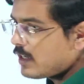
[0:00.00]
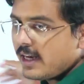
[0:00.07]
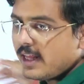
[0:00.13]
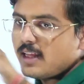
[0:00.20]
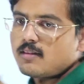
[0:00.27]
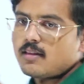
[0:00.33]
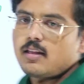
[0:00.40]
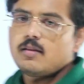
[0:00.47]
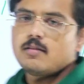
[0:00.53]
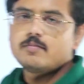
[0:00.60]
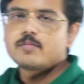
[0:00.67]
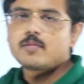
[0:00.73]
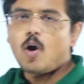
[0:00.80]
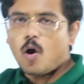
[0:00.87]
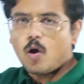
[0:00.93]
day 3,
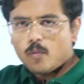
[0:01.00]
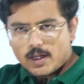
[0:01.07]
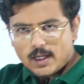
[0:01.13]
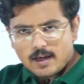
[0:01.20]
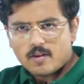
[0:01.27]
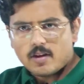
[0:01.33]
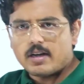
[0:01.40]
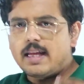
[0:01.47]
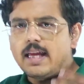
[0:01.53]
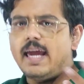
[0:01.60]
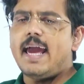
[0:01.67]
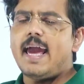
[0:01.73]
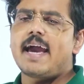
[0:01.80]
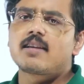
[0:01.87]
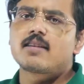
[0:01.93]
or whatever day
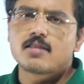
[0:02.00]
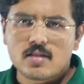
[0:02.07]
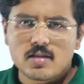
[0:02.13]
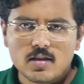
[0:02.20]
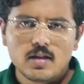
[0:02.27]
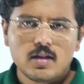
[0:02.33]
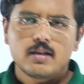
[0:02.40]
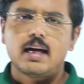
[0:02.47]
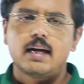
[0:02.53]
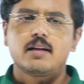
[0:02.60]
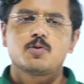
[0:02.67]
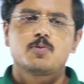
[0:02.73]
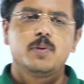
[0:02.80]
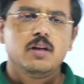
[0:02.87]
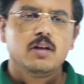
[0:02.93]
X that
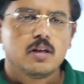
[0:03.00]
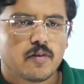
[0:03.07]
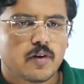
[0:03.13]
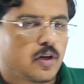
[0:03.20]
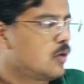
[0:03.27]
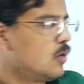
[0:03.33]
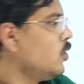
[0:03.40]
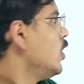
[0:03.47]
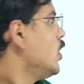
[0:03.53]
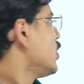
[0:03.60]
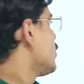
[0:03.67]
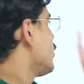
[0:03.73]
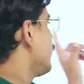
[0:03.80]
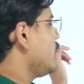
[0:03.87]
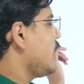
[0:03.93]
is being given to you.
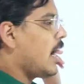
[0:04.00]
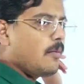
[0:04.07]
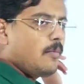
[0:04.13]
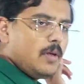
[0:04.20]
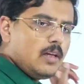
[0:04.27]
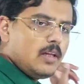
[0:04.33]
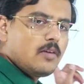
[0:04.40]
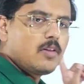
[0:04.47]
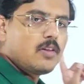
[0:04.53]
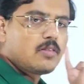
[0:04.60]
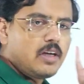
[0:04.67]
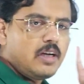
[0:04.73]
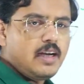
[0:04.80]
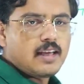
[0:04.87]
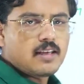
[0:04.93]
So we had been given
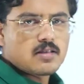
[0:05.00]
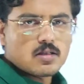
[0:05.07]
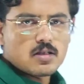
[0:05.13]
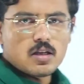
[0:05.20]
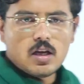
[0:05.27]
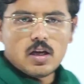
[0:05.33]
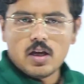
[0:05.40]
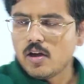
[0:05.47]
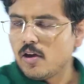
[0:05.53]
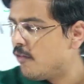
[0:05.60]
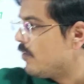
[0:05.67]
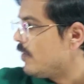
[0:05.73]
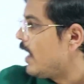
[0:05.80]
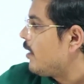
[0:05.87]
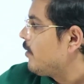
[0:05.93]
3 days.
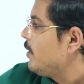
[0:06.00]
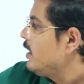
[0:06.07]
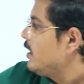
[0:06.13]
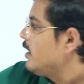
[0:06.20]
We had been